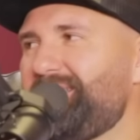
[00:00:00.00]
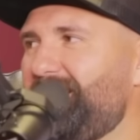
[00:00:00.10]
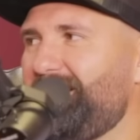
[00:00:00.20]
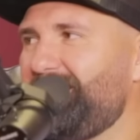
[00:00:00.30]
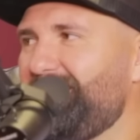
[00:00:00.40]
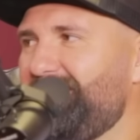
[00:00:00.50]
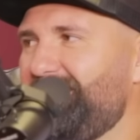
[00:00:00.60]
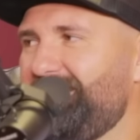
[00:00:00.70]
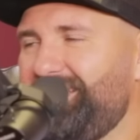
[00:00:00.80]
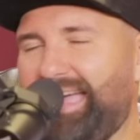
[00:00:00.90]
there,
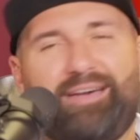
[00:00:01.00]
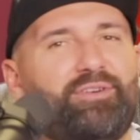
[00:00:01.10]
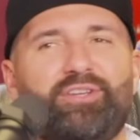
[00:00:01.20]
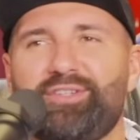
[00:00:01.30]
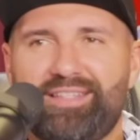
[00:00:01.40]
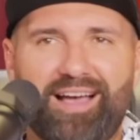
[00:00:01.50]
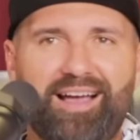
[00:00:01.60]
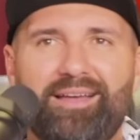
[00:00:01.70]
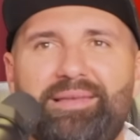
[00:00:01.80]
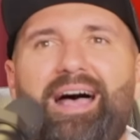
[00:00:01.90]
having a good
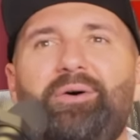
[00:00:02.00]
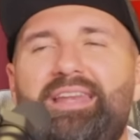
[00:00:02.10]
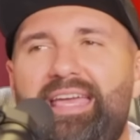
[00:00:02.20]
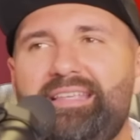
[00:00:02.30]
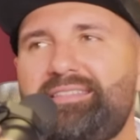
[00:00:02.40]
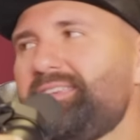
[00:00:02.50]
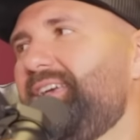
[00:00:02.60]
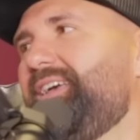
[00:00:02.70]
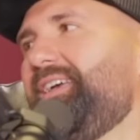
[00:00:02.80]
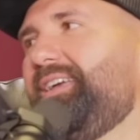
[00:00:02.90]
time. Nowadays,
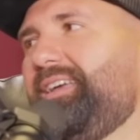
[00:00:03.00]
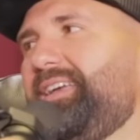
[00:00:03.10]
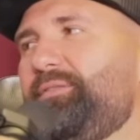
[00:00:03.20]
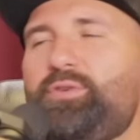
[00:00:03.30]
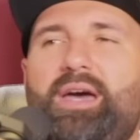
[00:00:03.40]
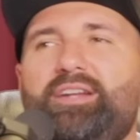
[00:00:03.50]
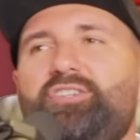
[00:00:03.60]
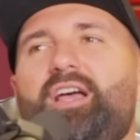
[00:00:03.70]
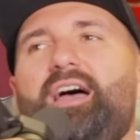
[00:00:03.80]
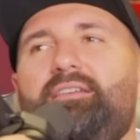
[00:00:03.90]
if you had a
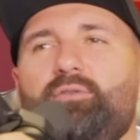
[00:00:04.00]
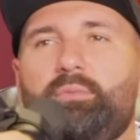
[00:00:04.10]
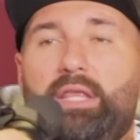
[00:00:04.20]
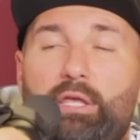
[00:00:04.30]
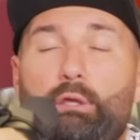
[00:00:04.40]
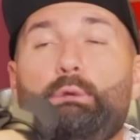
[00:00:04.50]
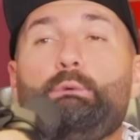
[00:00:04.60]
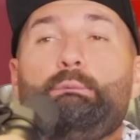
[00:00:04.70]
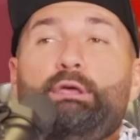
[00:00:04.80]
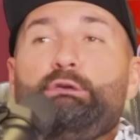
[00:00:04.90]
shot, everyone would be like,
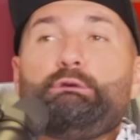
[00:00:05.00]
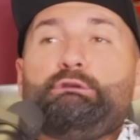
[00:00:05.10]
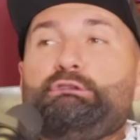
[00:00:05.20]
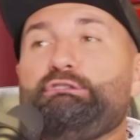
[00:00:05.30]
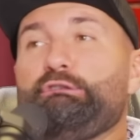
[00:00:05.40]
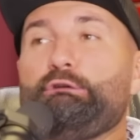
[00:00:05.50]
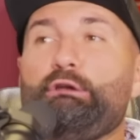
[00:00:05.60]
"Oh my goodness, they're